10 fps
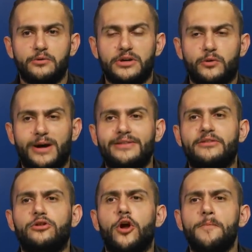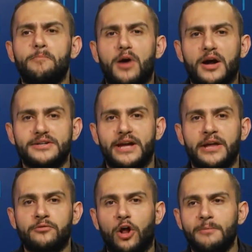require third-party
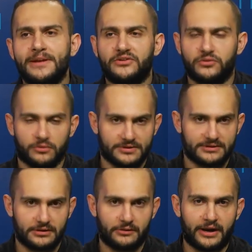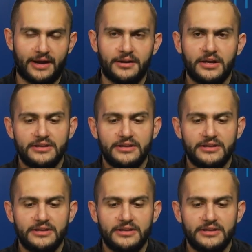enrollment tools, right?